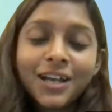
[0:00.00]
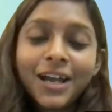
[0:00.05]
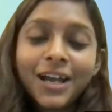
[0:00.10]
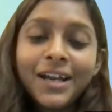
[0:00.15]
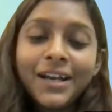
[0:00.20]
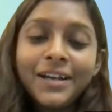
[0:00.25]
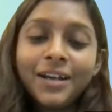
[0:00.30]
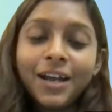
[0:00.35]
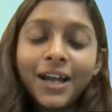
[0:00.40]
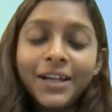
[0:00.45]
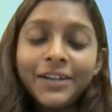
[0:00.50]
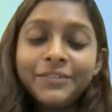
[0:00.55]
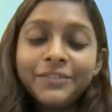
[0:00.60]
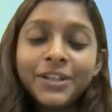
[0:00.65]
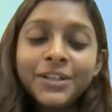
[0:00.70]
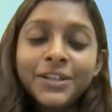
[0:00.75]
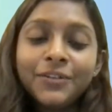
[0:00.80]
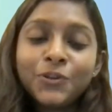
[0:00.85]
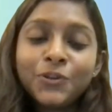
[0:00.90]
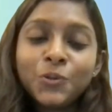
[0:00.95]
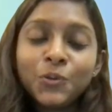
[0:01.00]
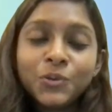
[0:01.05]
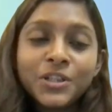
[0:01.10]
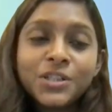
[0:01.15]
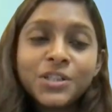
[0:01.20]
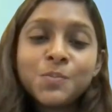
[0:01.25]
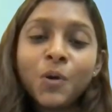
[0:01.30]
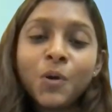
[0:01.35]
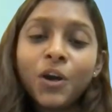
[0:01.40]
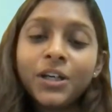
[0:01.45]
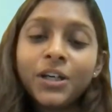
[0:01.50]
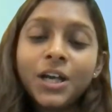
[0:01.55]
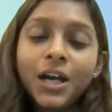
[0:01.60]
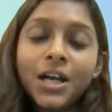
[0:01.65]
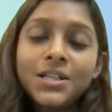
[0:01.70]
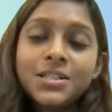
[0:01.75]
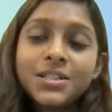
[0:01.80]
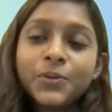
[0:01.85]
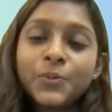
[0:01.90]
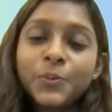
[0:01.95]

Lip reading: And I think through this podcast,